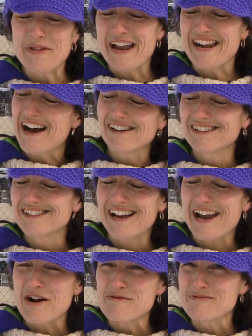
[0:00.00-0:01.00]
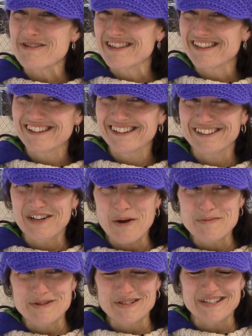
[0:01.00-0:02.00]
that now because I help with
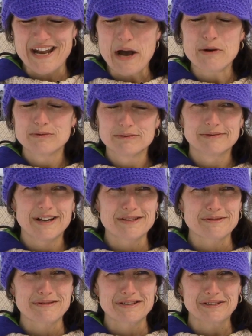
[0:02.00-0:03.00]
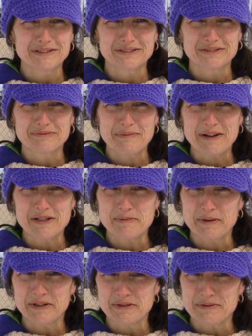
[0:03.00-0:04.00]
adoptions now as a result of my
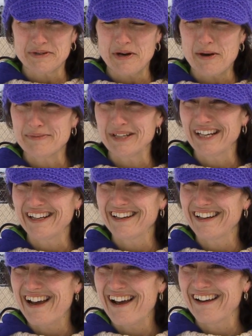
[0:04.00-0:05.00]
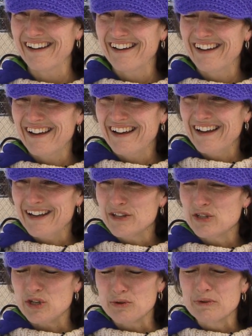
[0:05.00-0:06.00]
experience with adopting, and
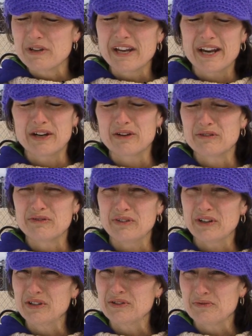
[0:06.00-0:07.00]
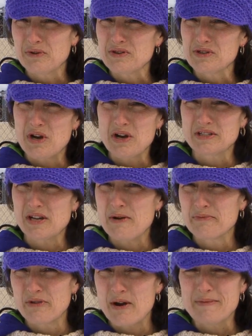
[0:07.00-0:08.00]
so you really get a good feel of where the dogs
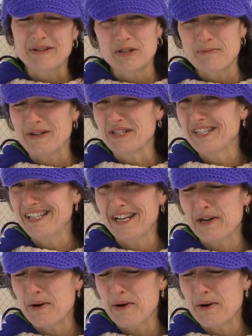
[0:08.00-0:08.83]
come from in so much as they